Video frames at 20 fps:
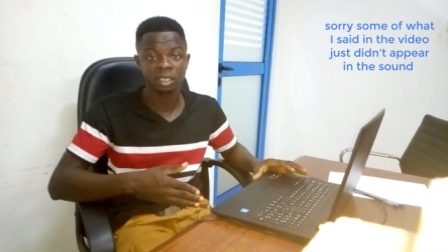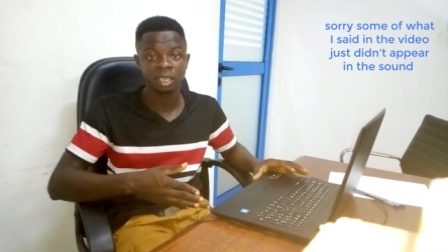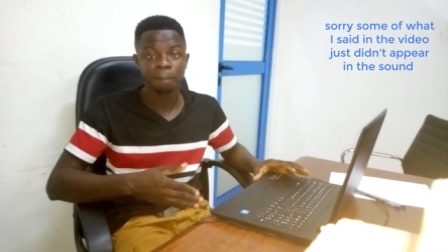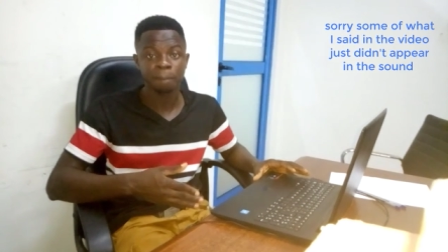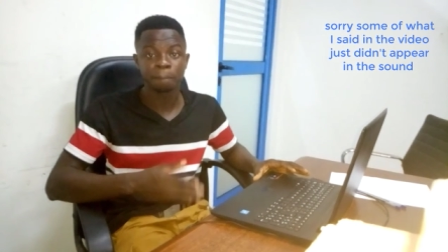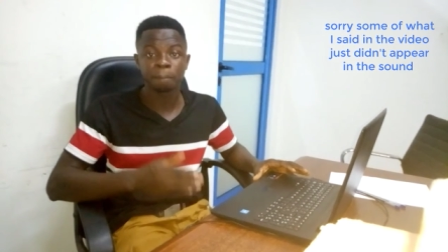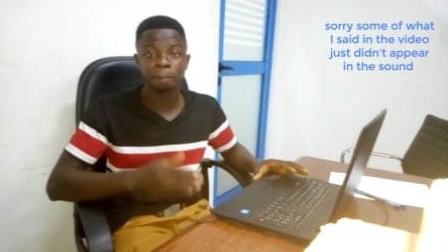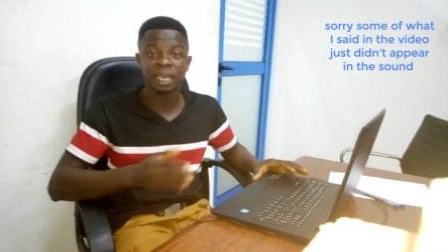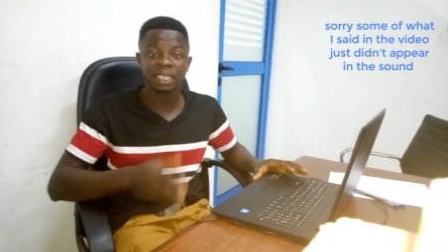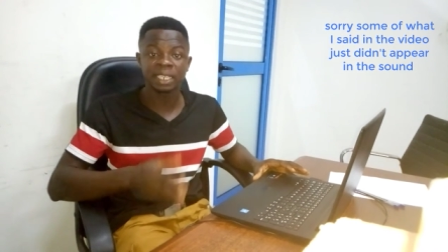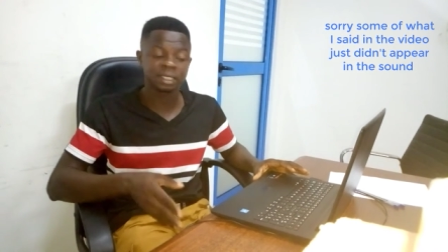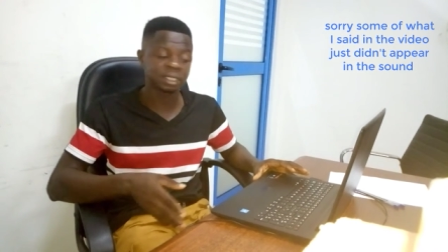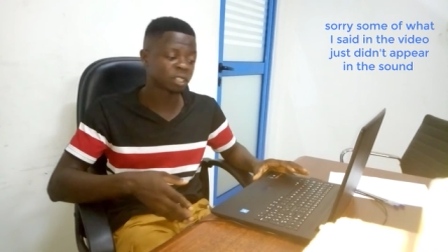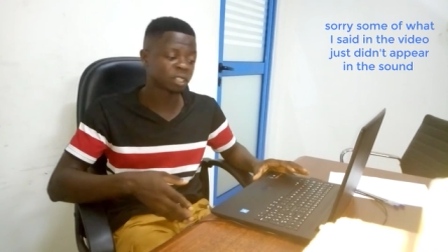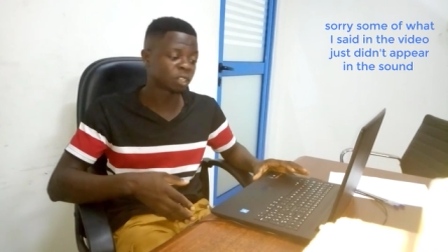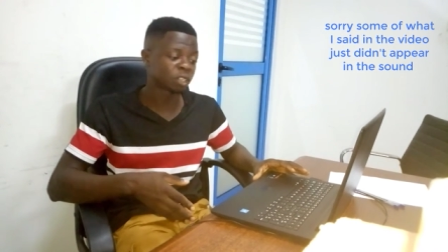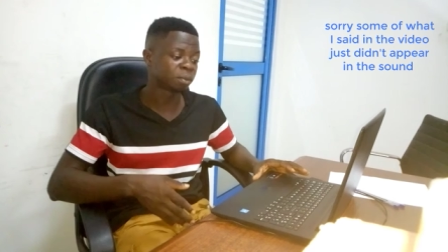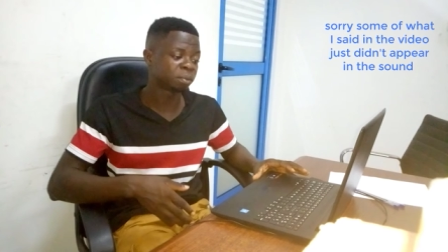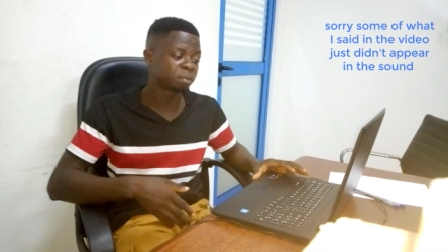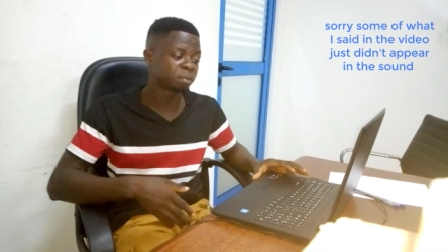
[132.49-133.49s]
So
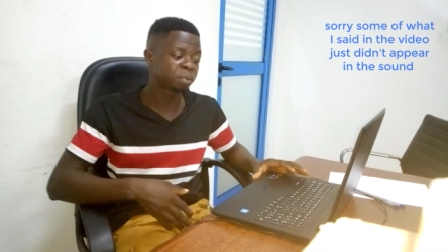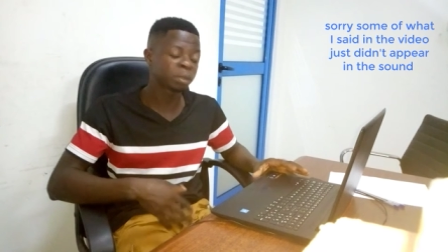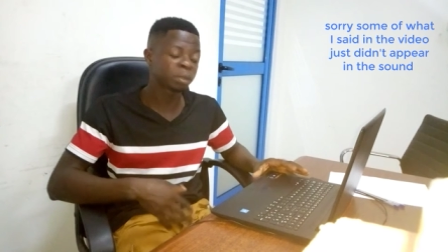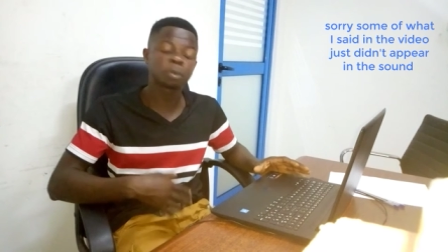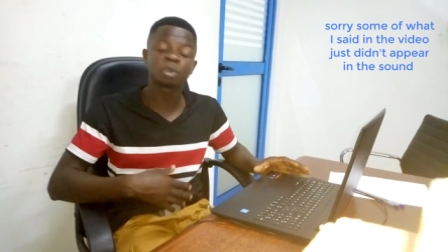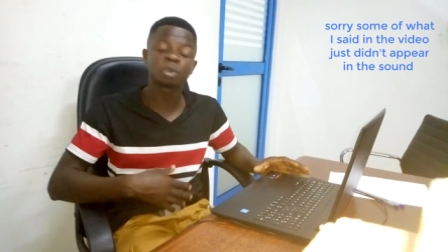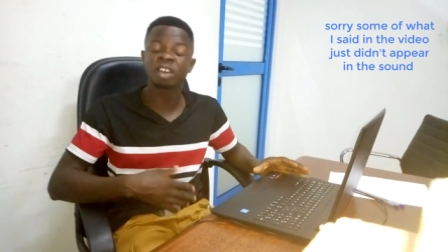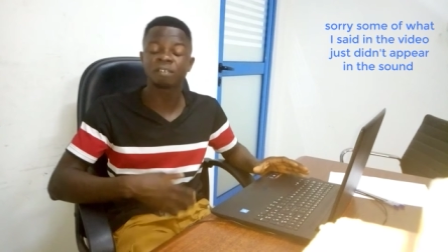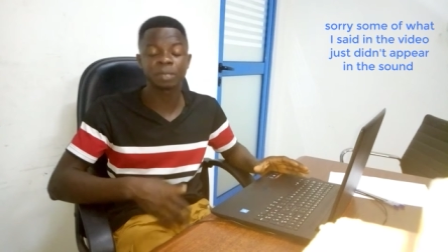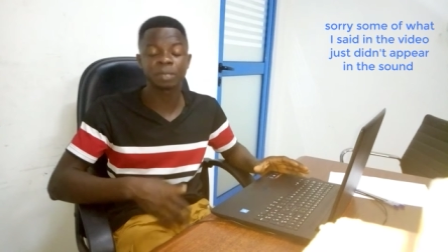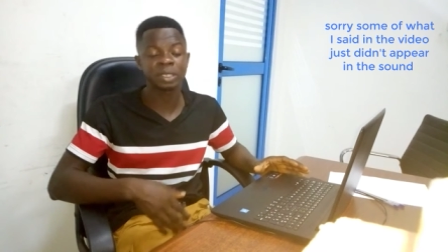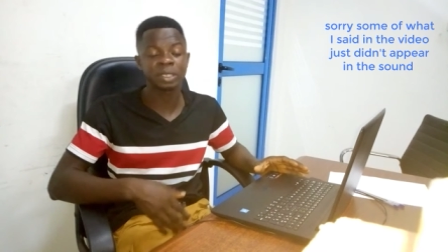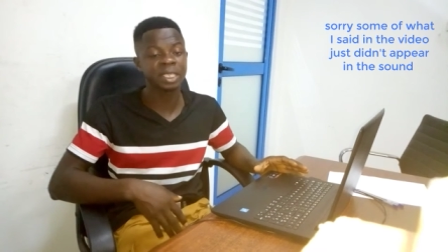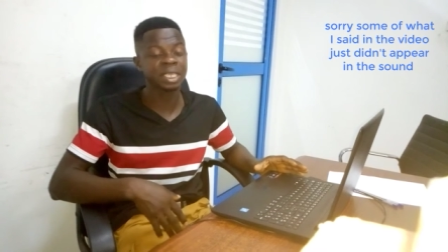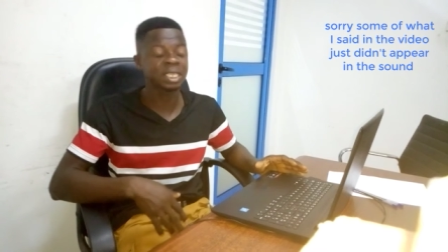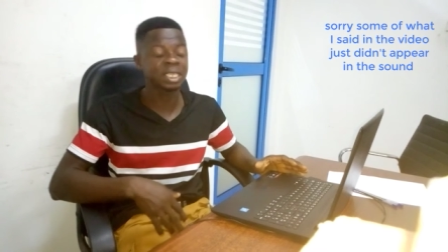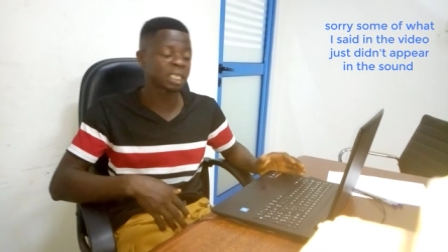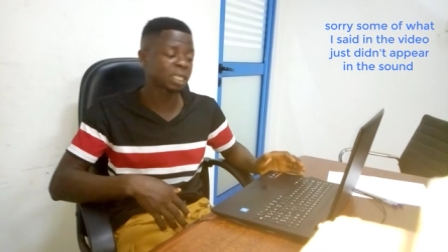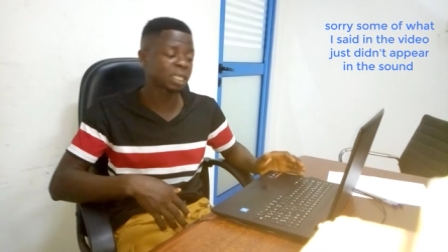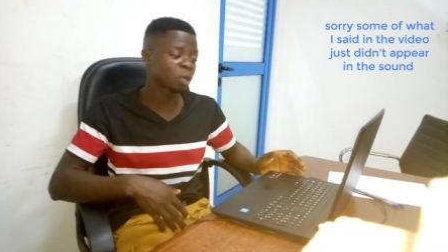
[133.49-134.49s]
actually, we don't have
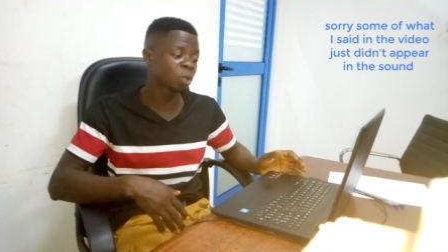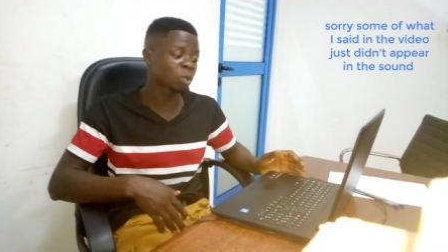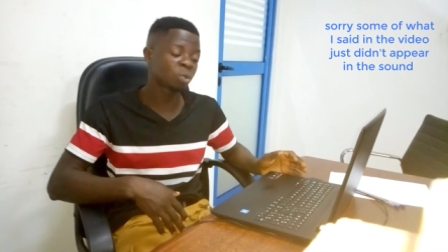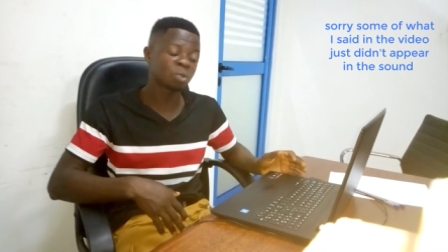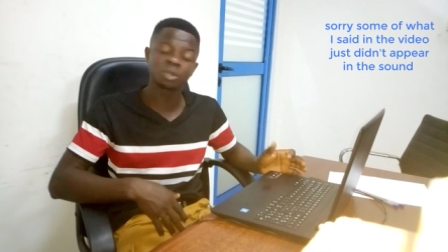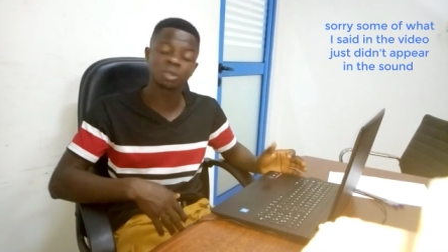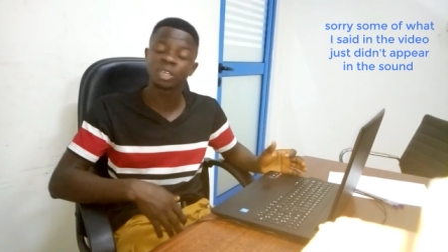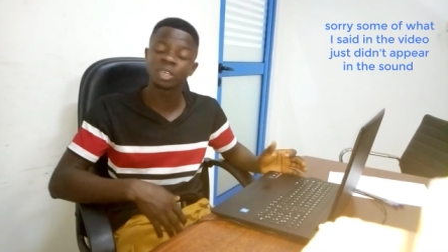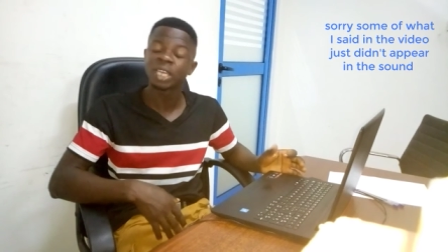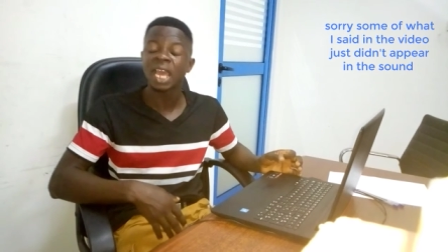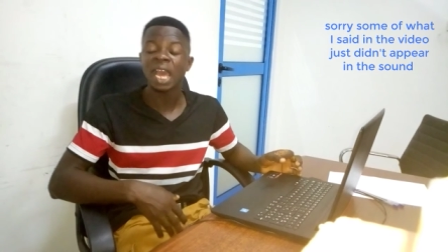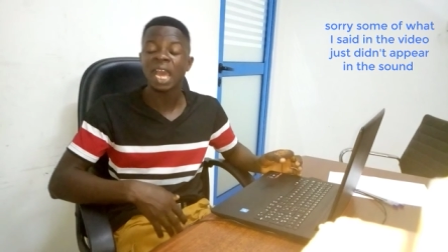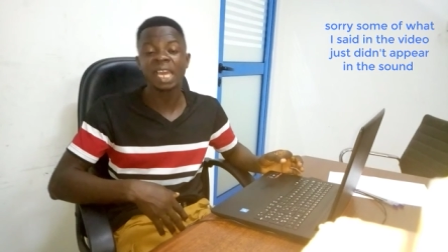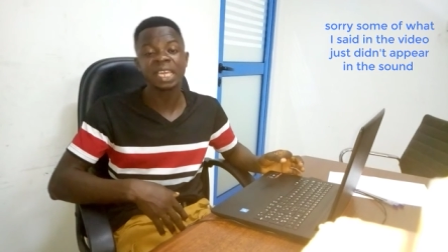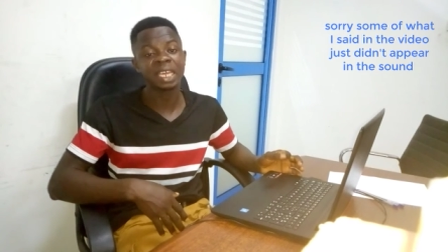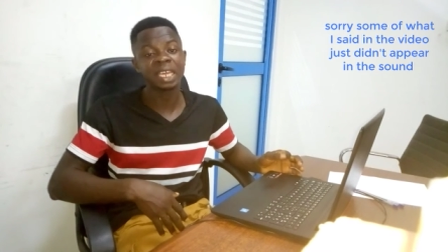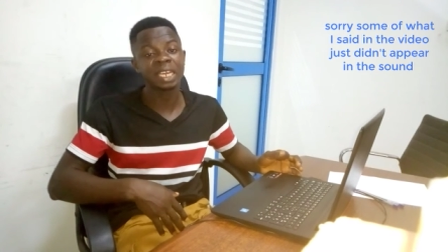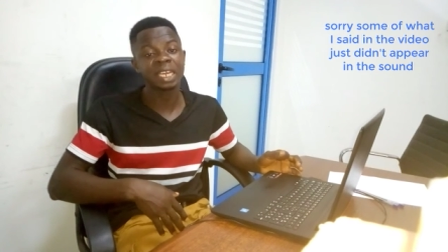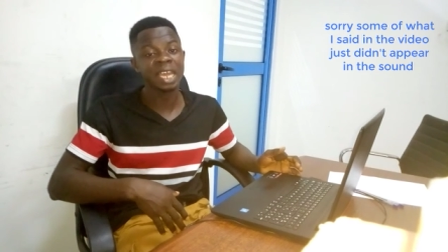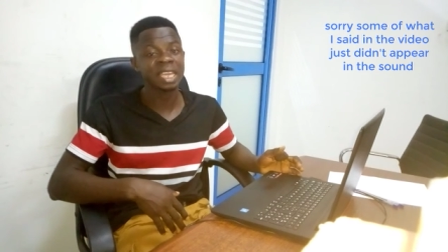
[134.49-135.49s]
any secret or
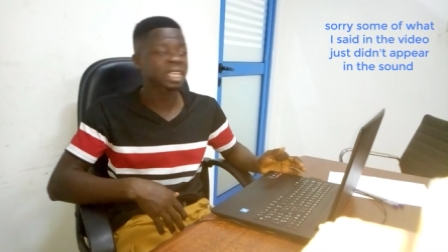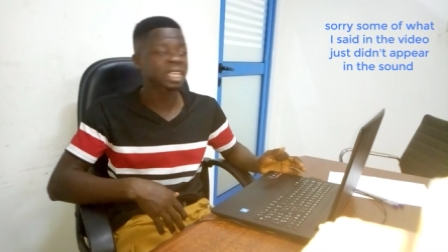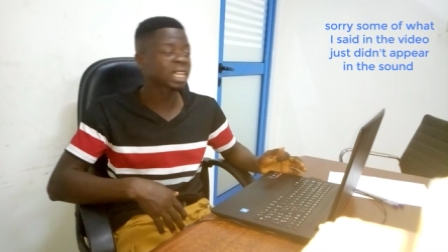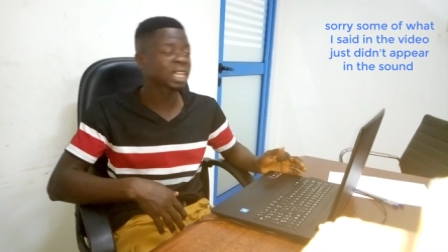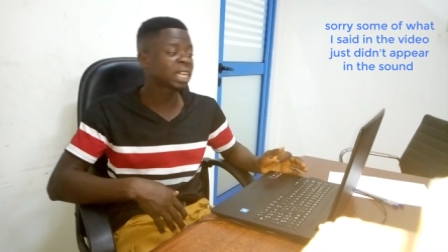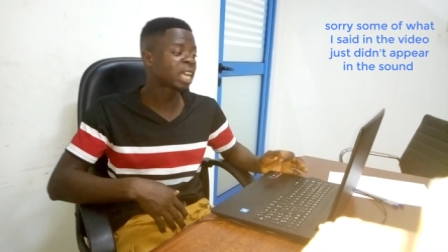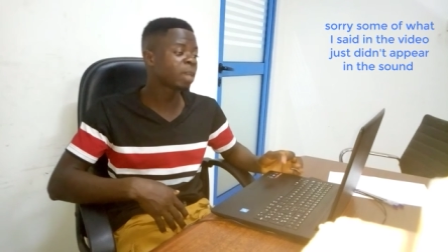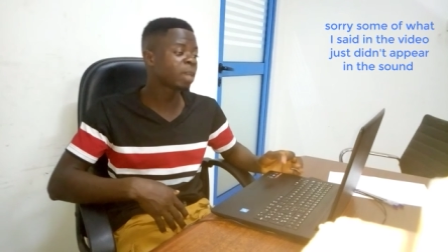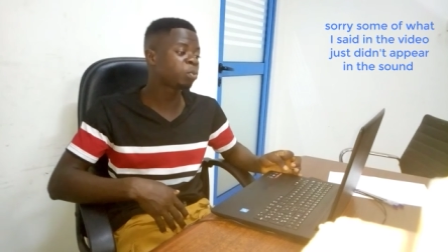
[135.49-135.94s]
something